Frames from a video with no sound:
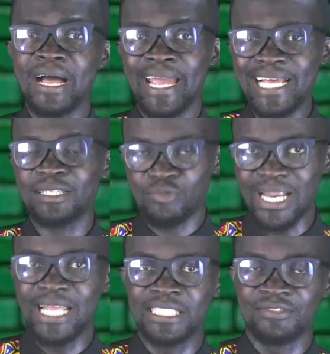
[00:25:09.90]
his
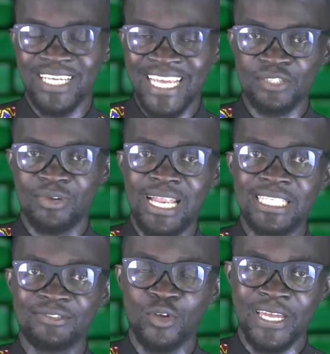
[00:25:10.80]

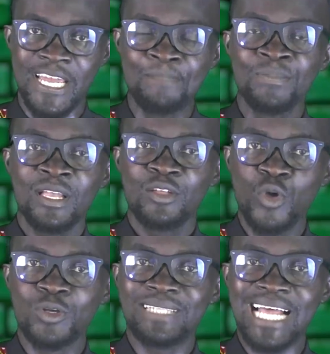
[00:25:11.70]
relatives, okay,
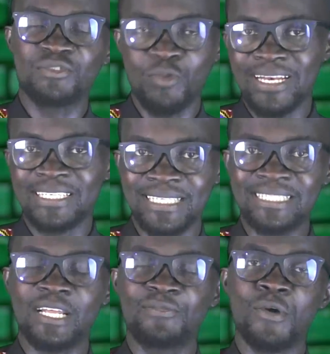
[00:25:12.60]
those that were
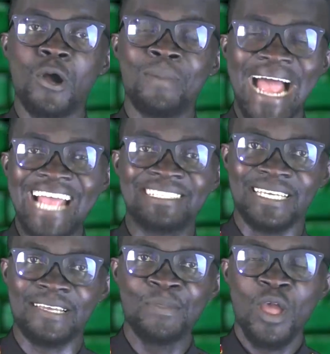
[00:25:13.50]
descended from
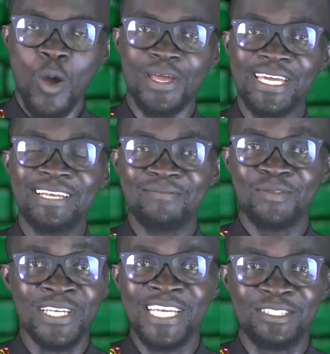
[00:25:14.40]
Isaac, okay.
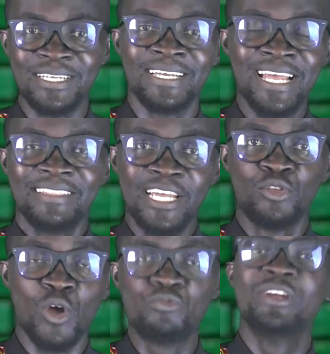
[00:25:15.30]
They do
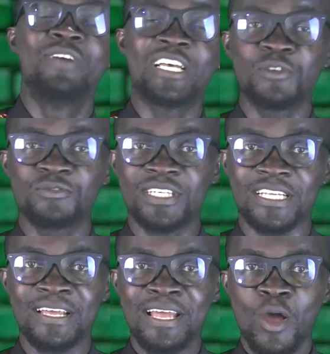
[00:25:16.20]
not read verse
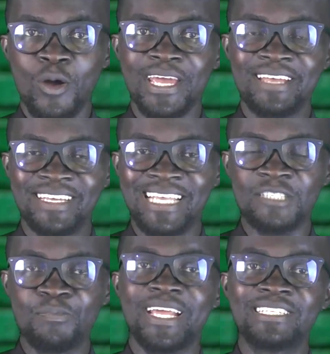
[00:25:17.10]
15. Okay, they
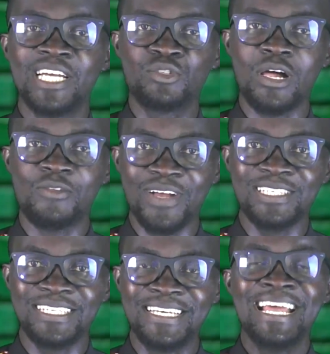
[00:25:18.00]
just make a general
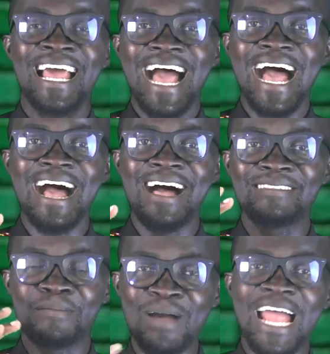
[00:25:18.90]
fancy.
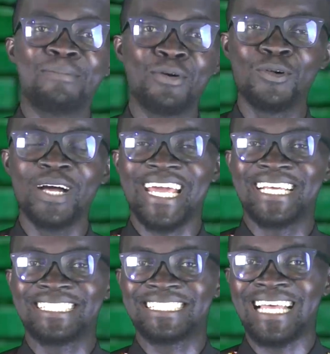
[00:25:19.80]
The Bible
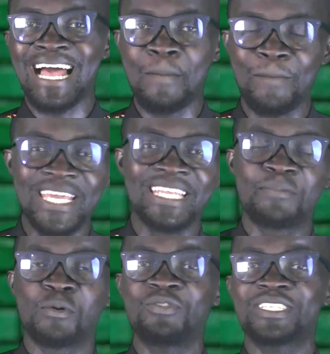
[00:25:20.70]
is making a
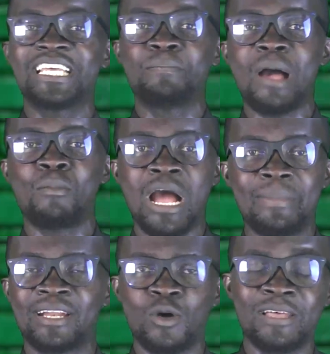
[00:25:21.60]
prophecy about
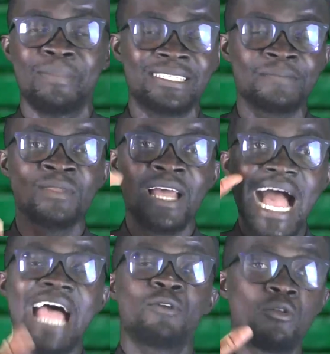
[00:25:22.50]
Muhammad and all that. But
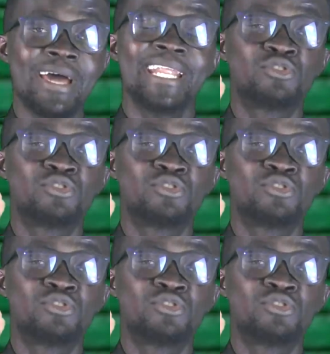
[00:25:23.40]
I've already